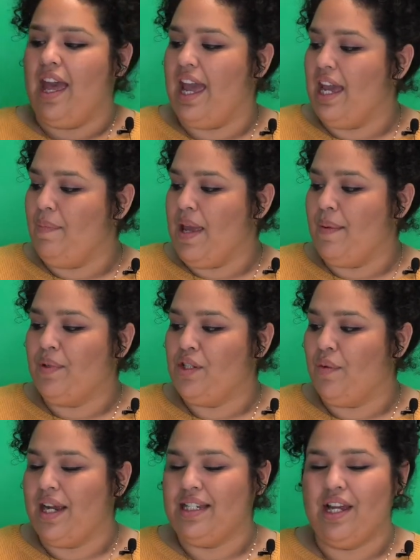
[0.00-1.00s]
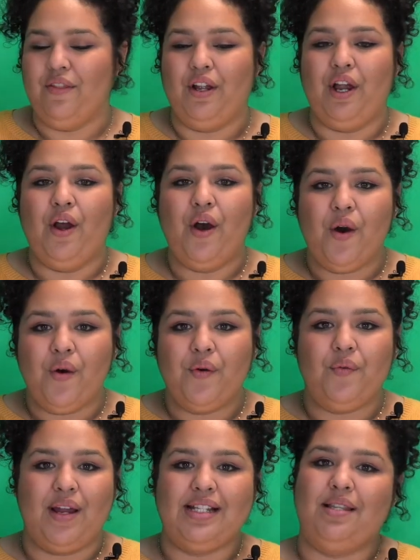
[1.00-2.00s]
and be able to write down their
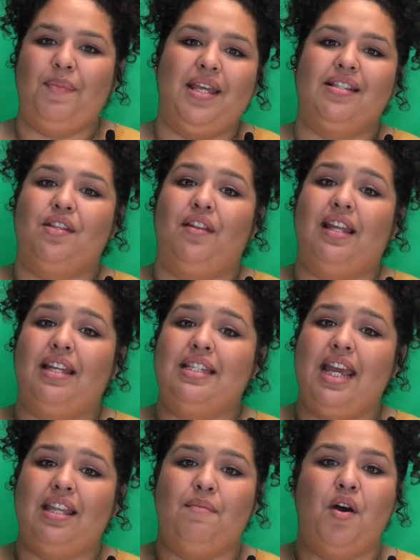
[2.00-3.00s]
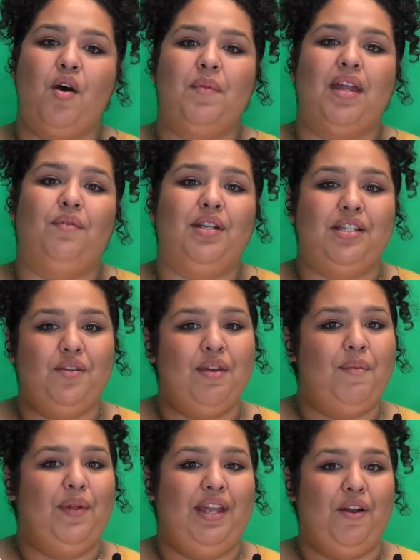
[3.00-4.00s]
own recipes so that they can take them home and redo them
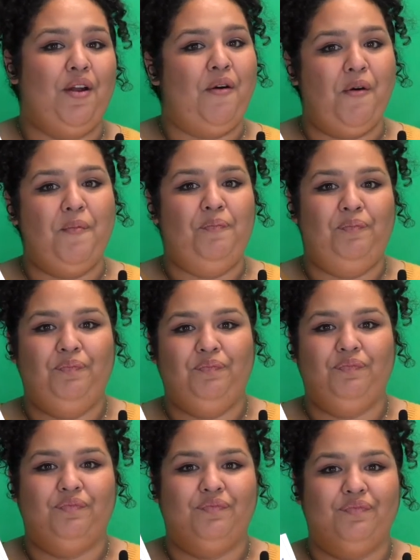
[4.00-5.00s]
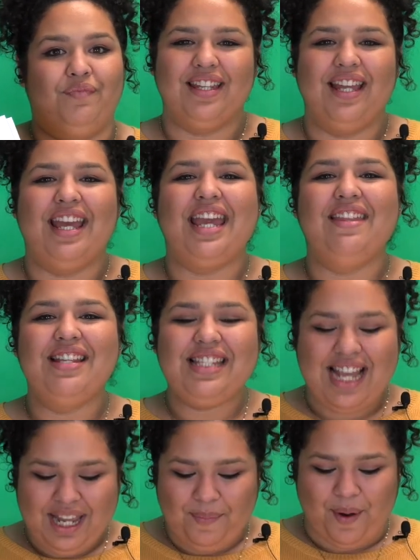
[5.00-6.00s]
when they're at home. In the
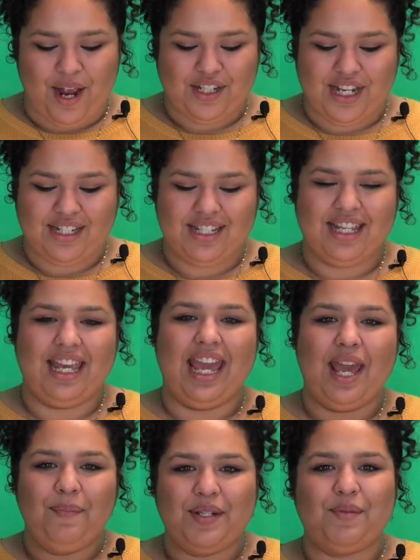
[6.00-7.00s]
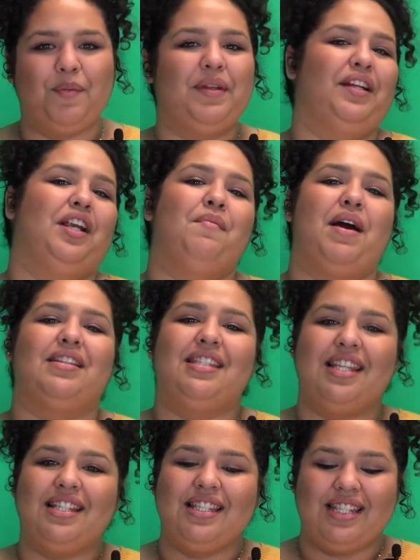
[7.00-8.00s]
second project, campers will be learning about
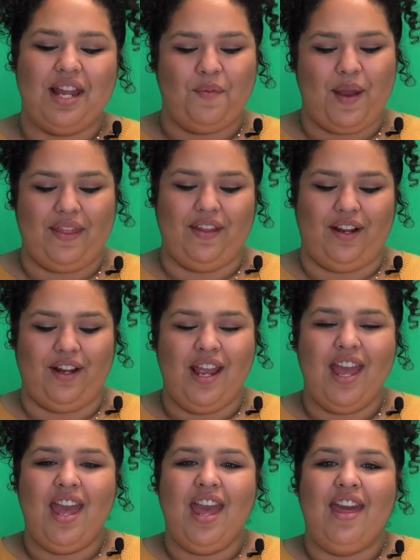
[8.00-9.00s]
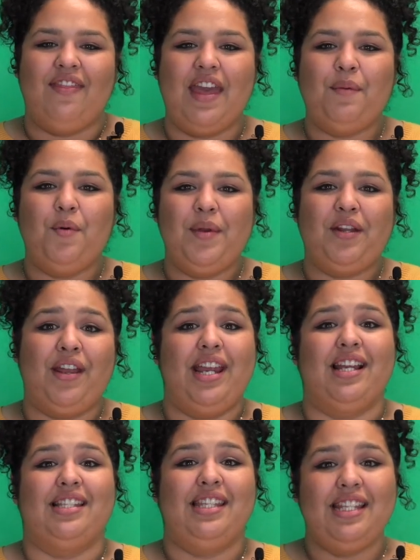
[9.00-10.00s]
seasons and weather. They will be
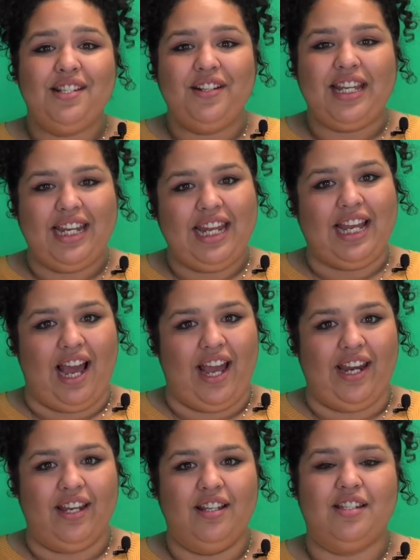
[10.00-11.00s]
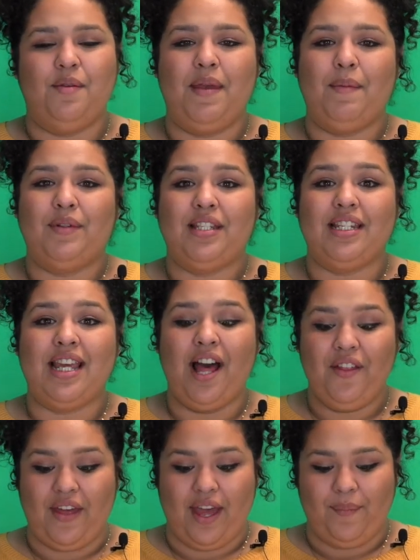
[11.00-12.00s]
creating a seasonal eating guide to be able to
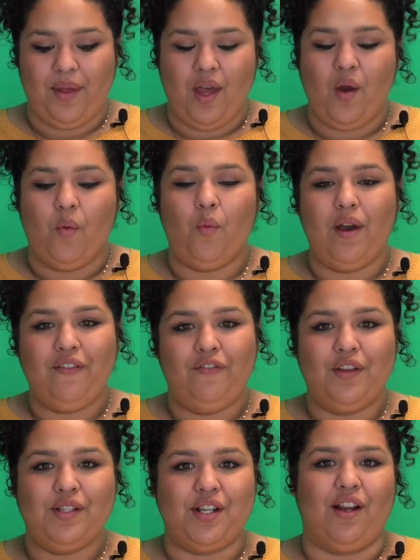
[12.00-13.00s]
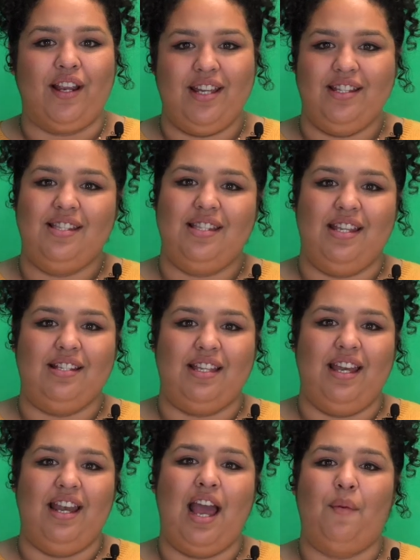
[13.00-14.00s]
tell them what foods are in
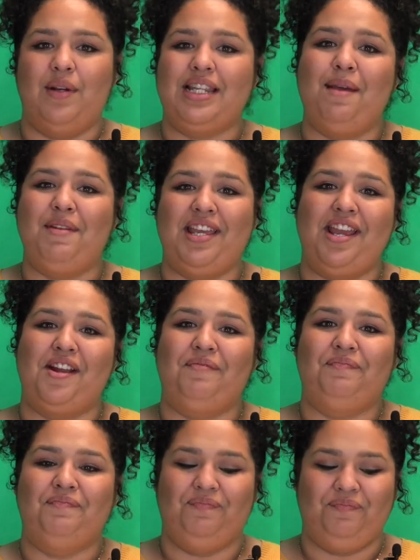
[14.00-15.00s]
season at what time of the year.